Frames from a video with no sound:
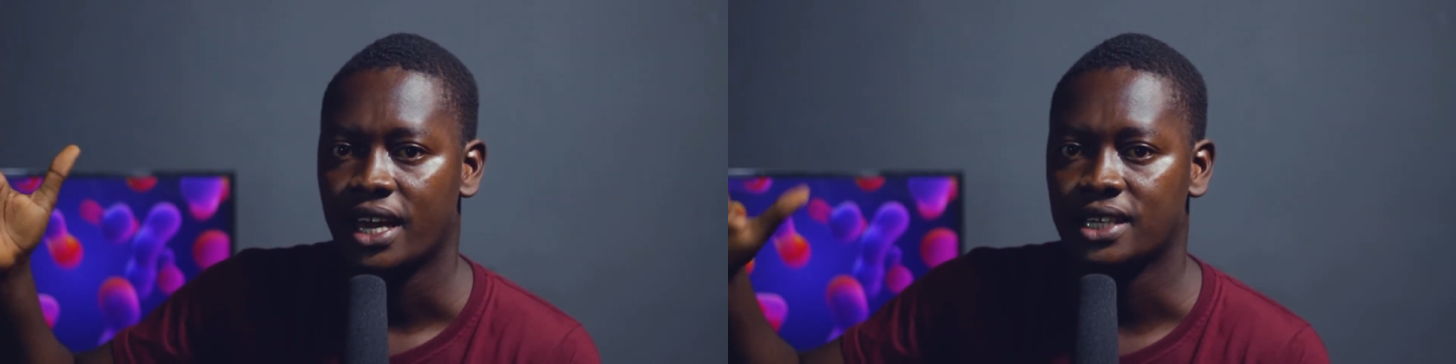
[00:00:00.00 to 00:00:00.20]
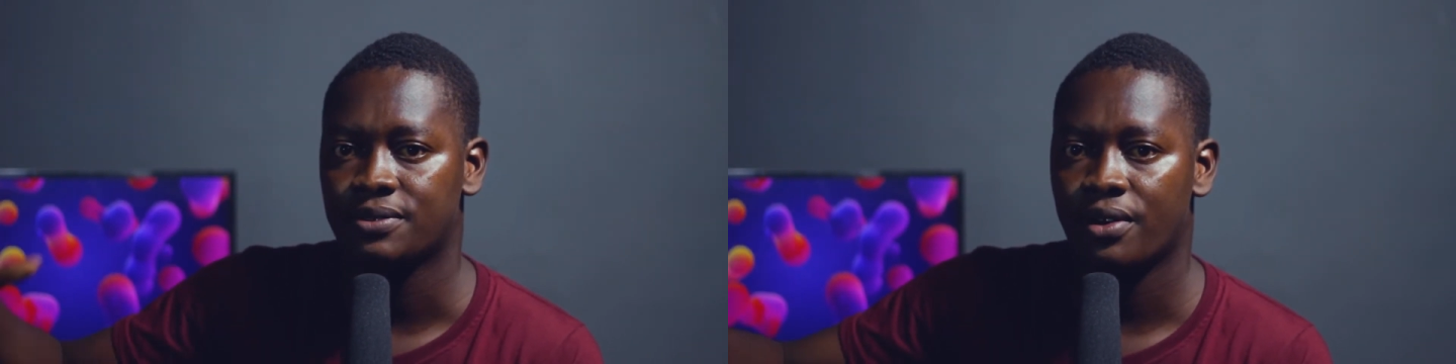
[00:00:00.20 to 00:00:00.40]

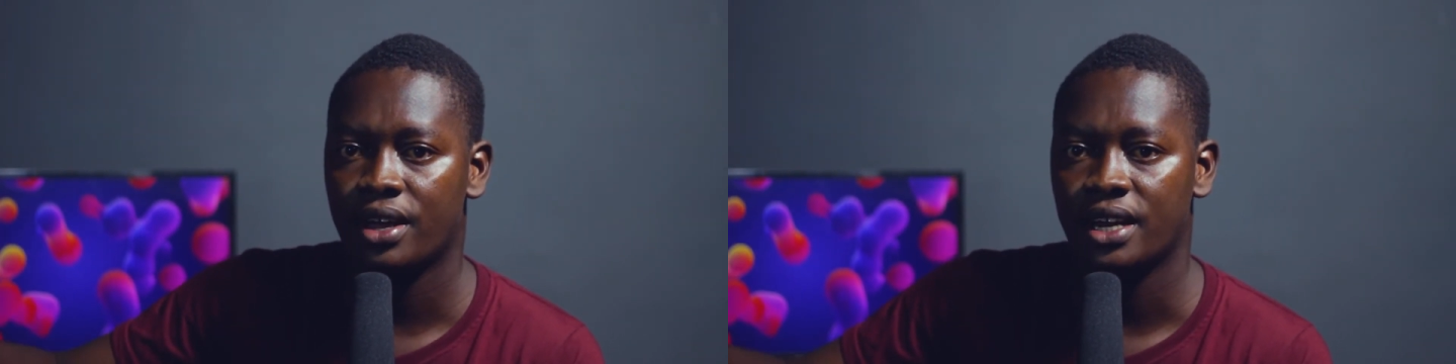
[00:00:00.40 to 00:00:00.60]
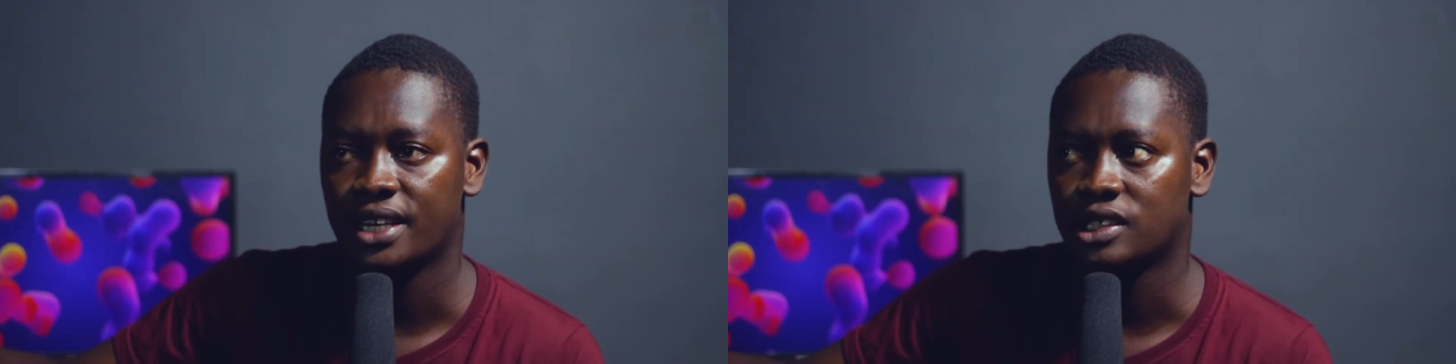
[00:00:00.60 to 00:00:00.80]
It's
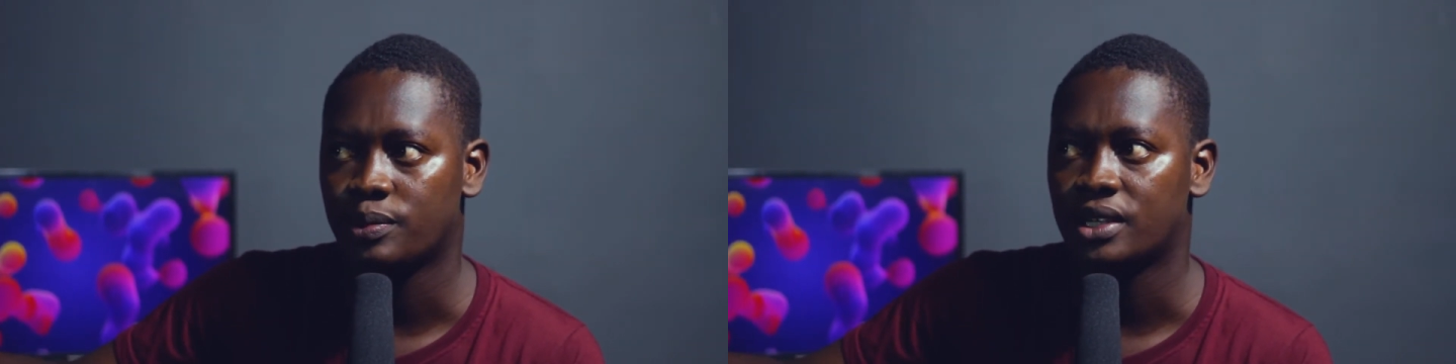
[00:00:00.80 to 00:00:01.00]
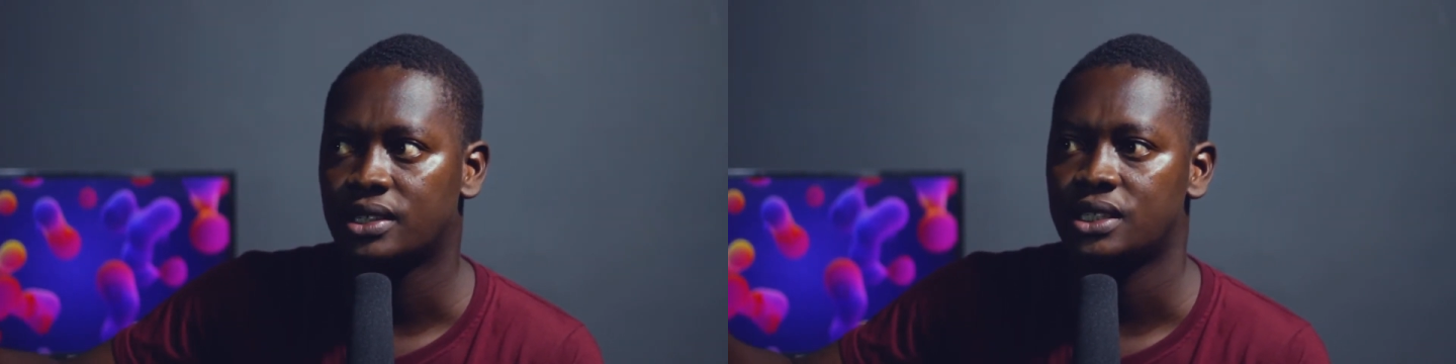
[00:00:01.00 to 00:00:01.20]
very
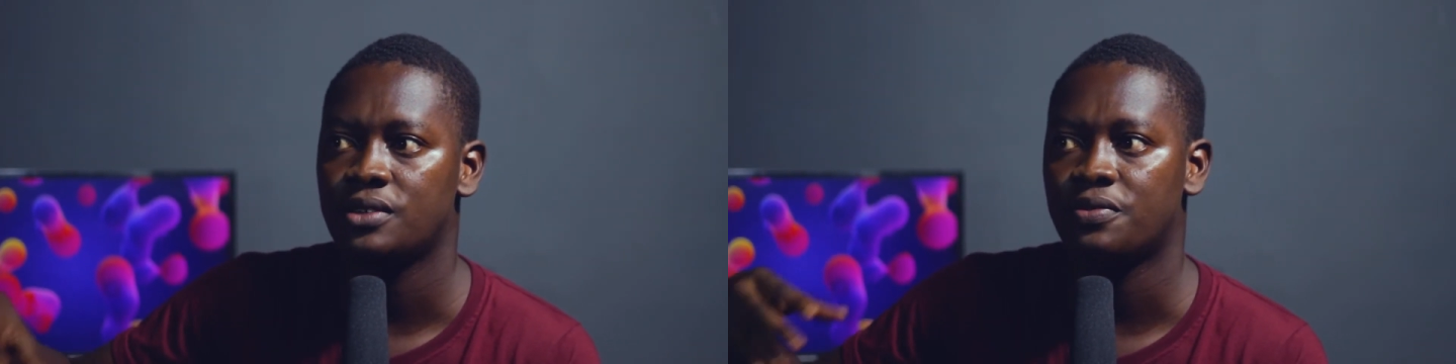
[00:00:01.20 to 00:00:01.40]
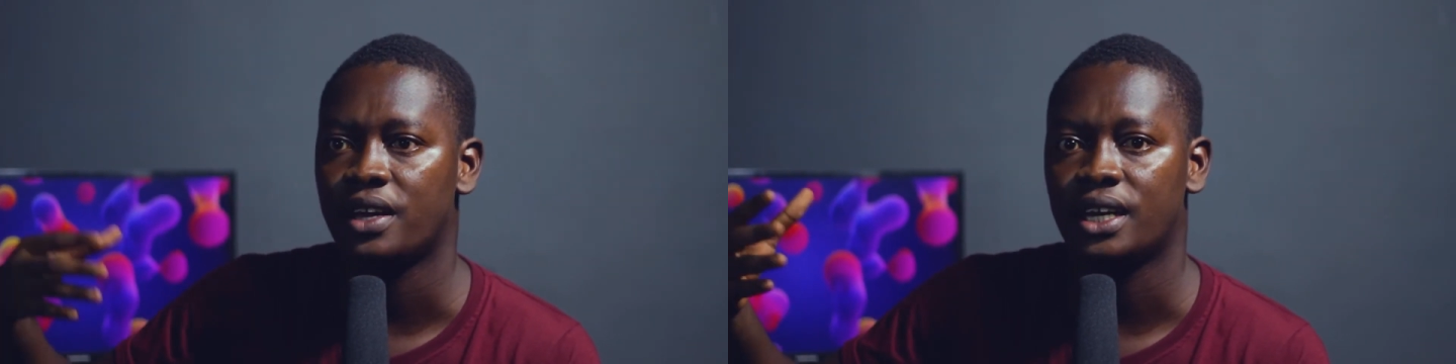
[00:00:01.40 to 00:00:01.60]

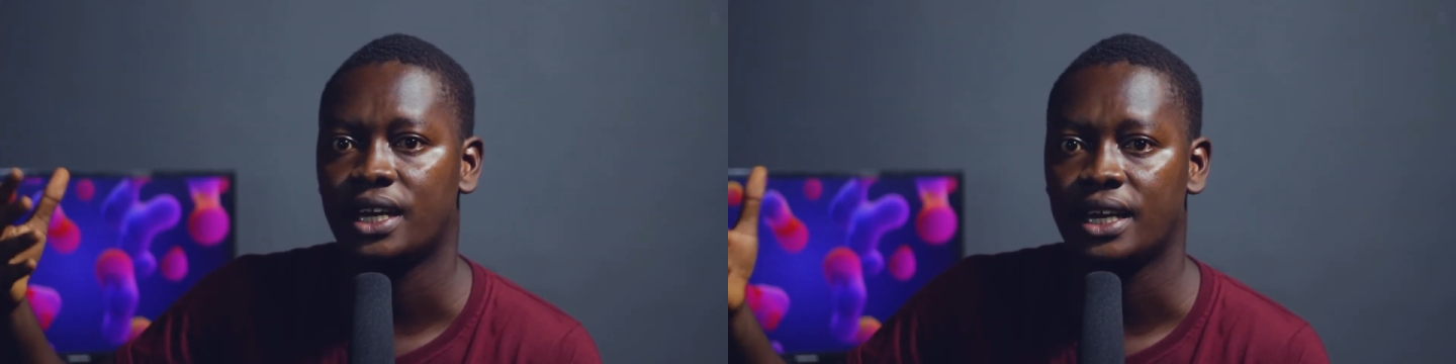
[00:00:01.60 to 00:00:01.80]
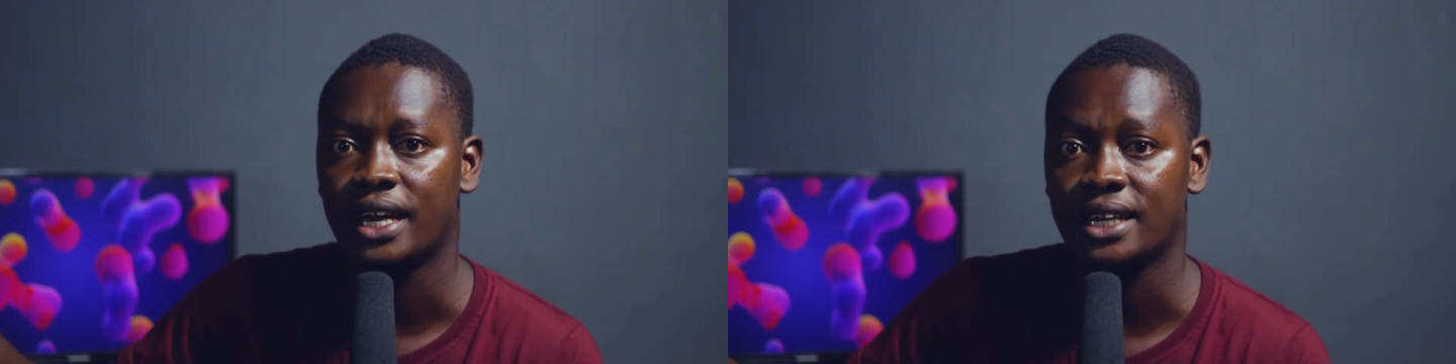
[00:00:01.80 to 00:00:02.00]
inexpensive and
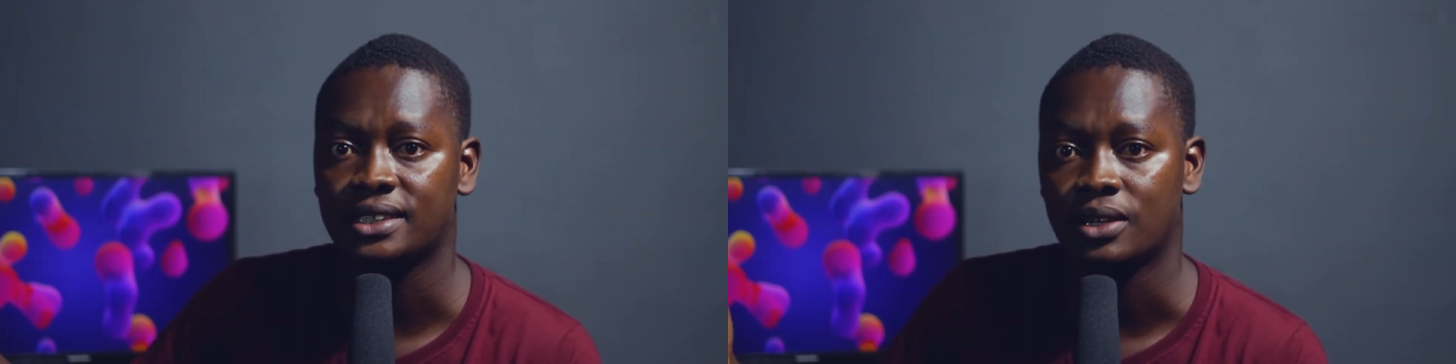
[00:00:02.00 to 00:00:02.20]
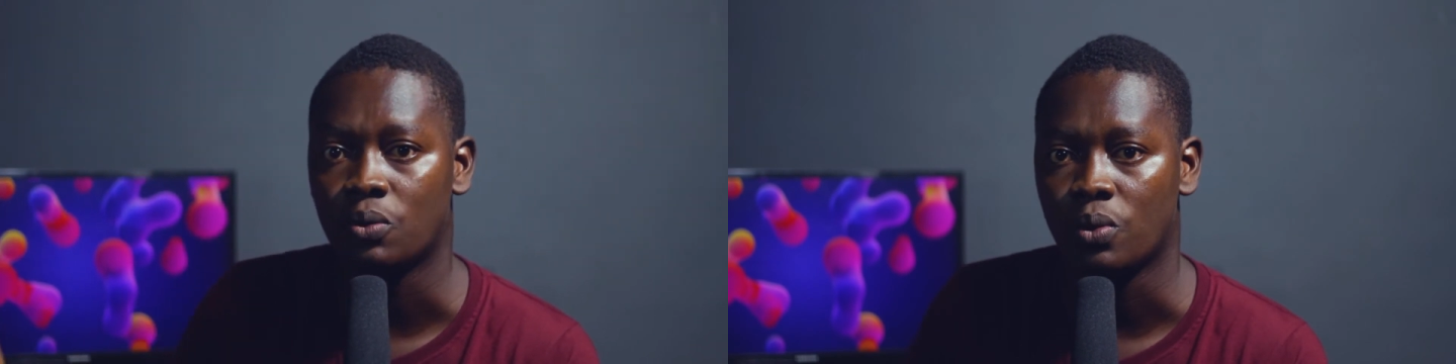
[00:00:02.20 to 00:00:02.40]
it
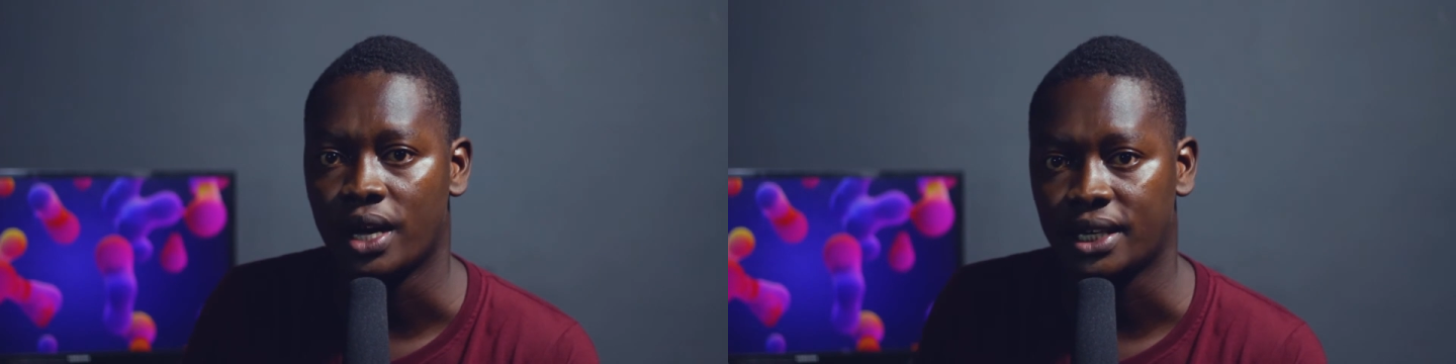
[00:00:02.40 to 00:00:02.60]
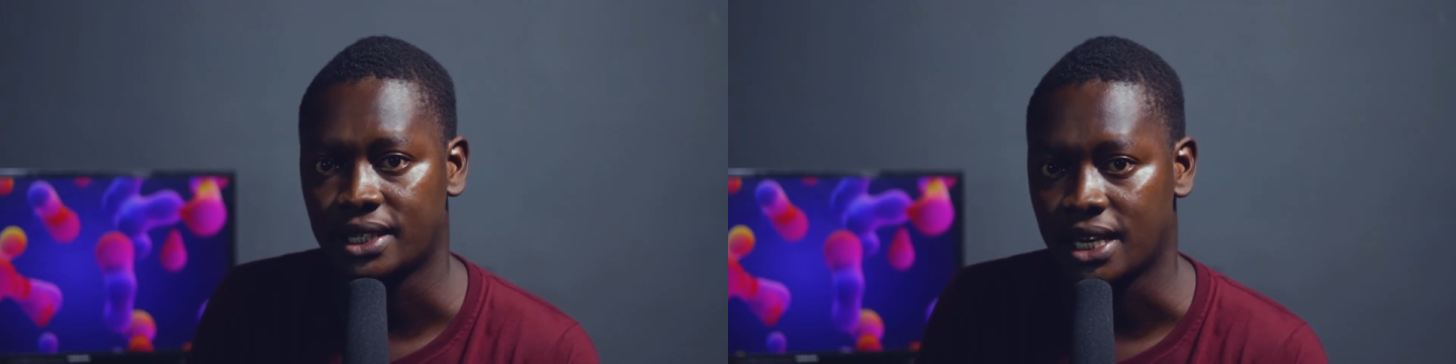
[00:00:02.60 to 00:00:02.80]
gets the
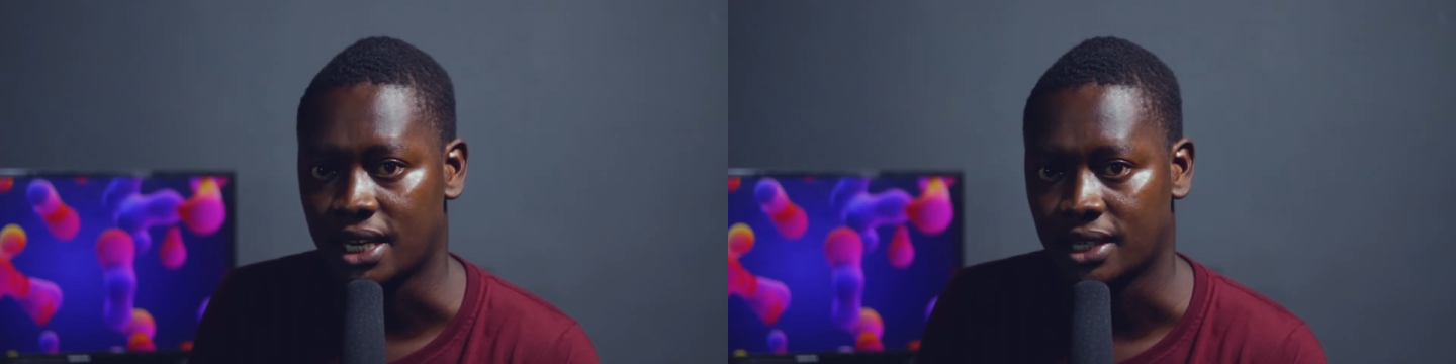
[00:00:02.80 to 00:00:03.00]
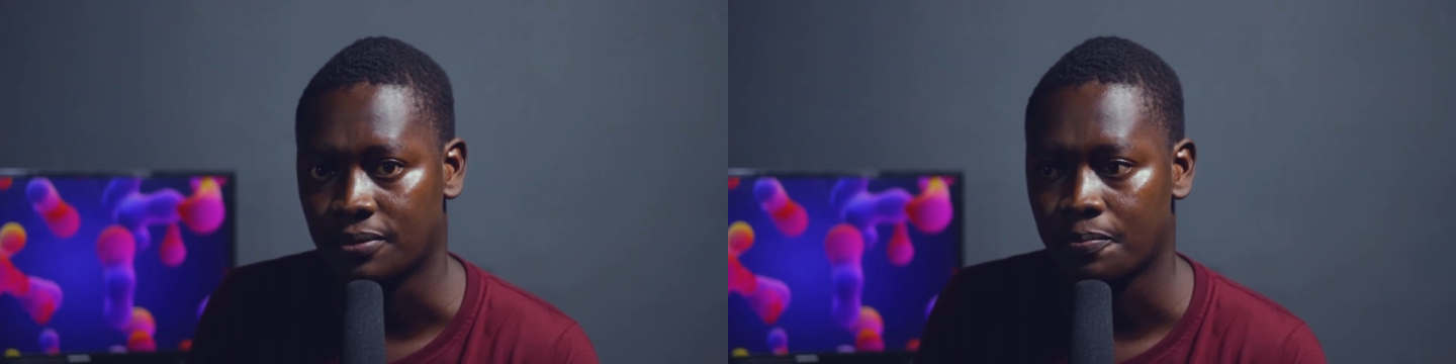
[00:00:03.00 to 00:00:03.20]
work
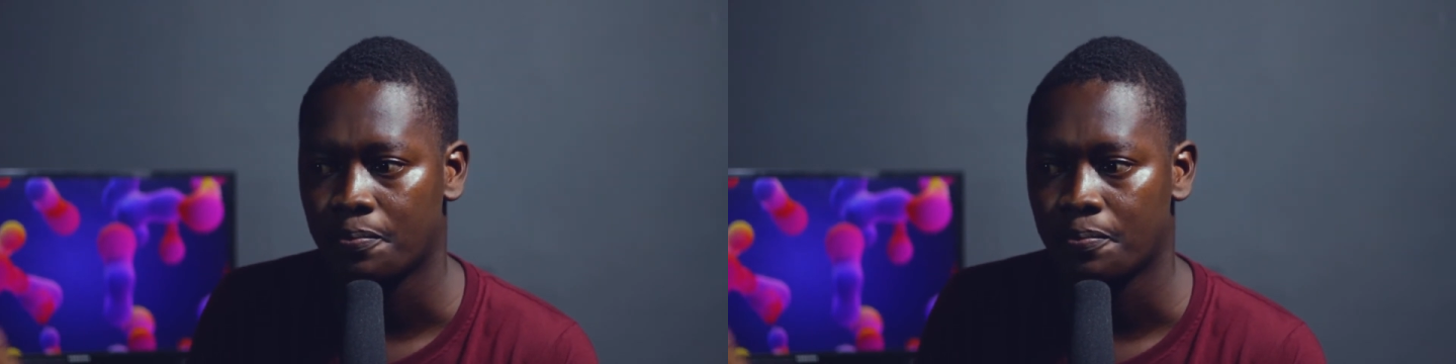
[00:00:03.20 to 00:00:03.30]
done.